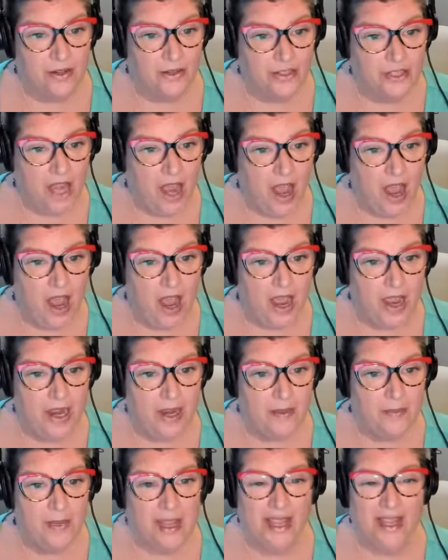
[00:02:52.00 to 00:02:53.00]

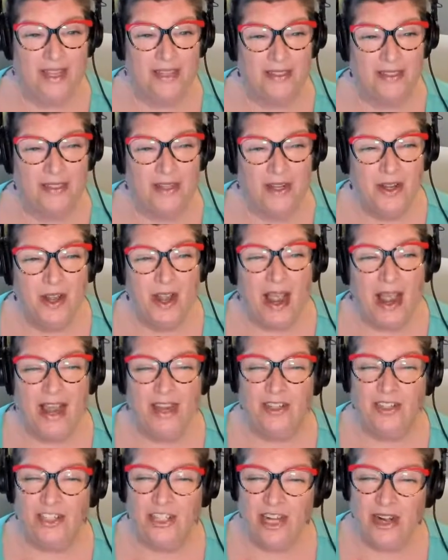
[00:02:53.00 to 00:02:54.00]
time and
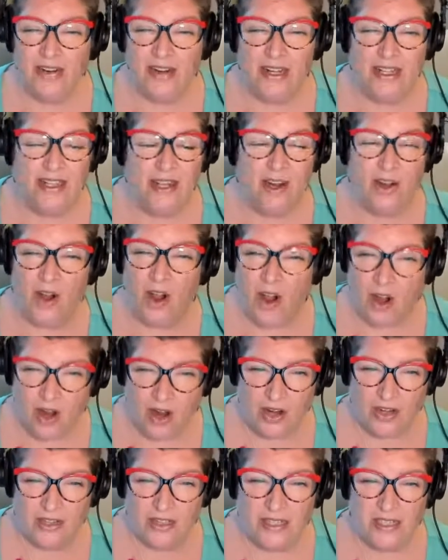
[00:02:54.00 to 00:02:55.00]
sharing their
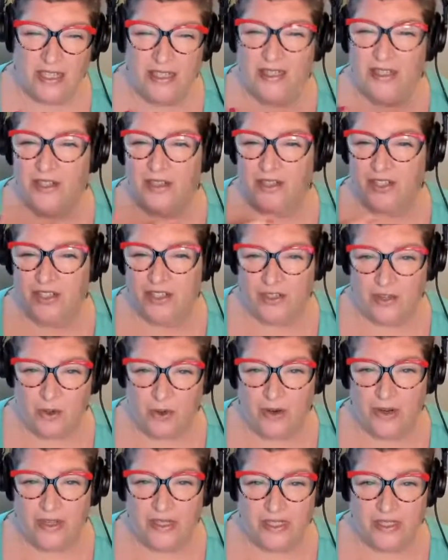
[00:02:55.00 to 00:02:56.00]
hearts and their
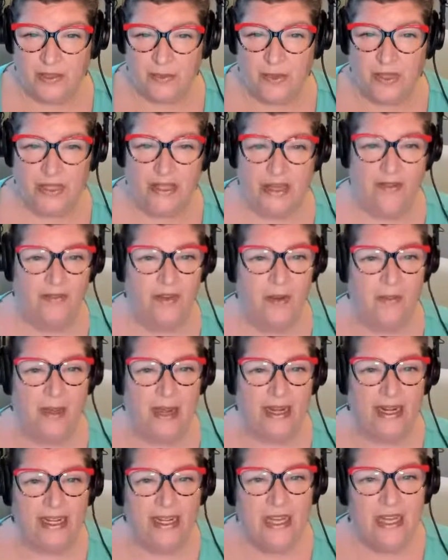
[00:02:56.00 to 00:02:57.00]
stories with
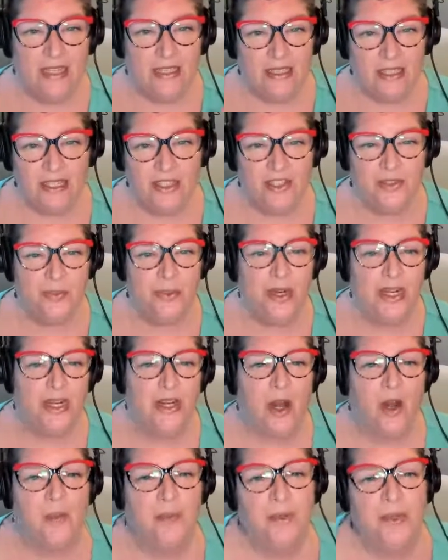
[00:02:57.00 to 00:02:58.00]
everybody. Let's
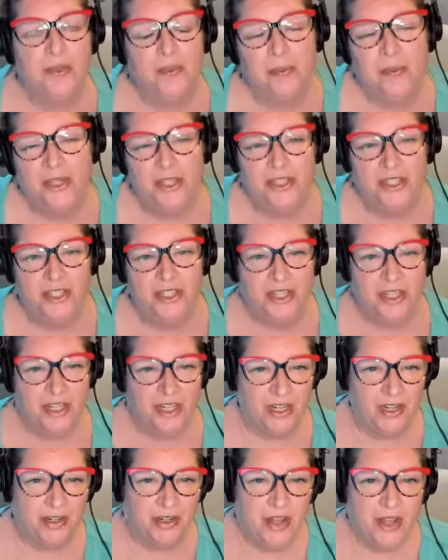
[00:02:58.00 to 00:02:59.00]
read our book mission
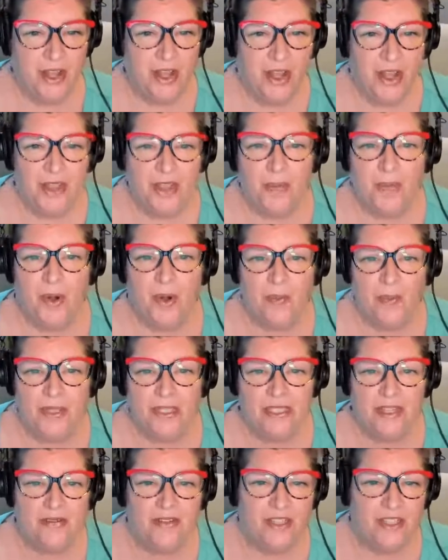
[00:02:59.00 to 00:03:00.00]
here. The
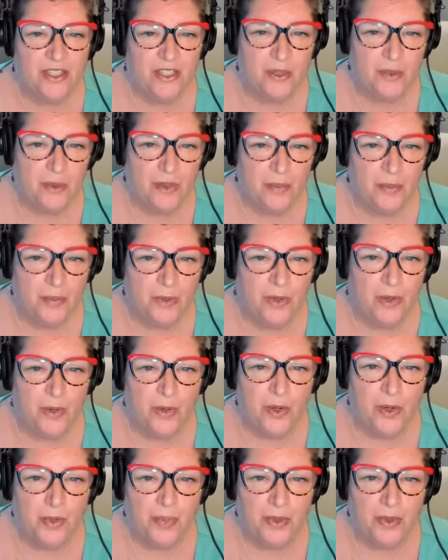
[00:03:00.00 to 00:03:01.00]
purpose of this
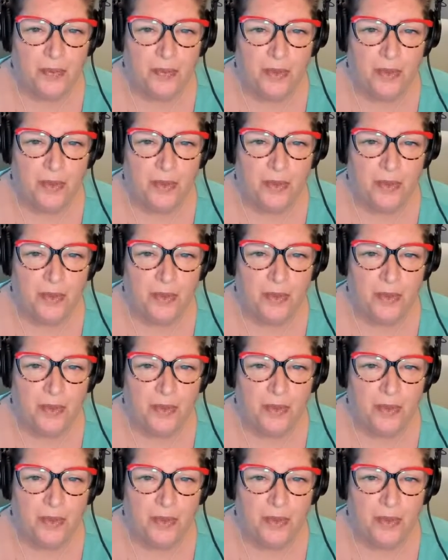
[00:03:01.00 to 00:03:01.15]
group